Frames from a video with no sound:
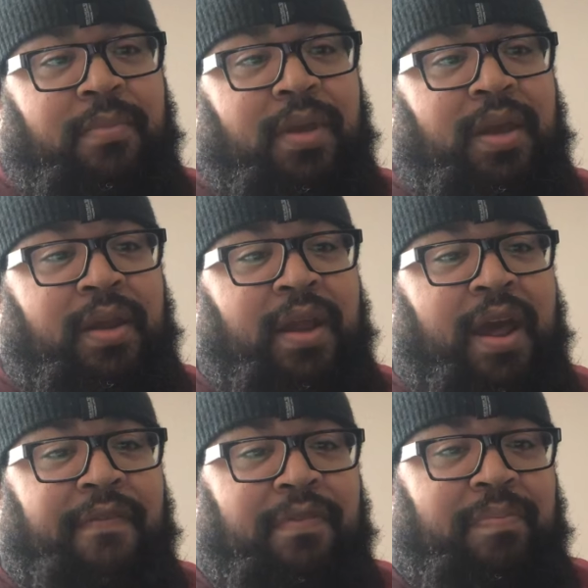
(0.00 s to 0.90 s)
and I
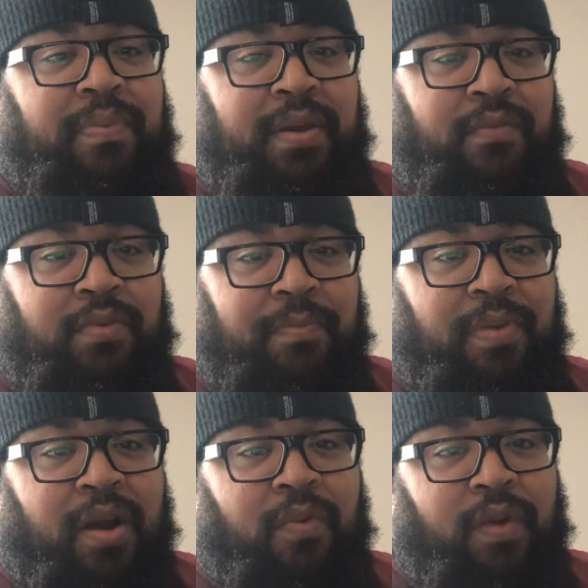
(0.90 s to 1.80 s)
have the
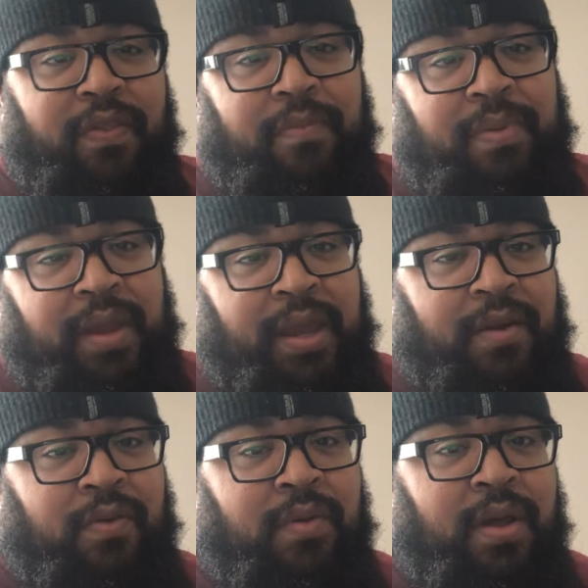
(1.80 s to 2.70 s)
part where the
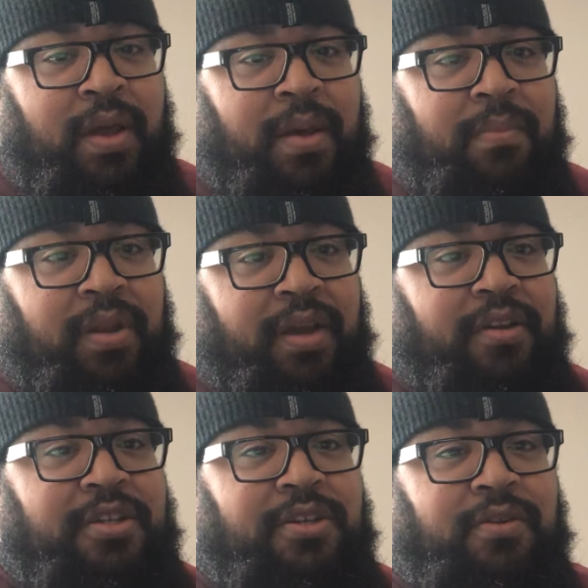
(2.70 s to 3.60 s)
piano player
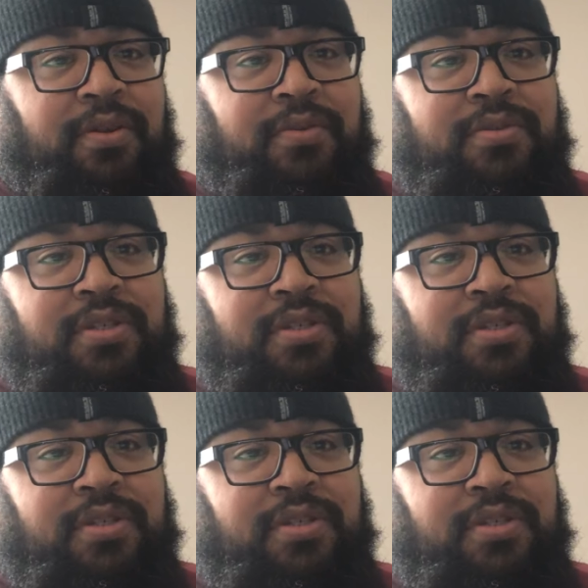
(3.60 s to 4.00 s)
solos.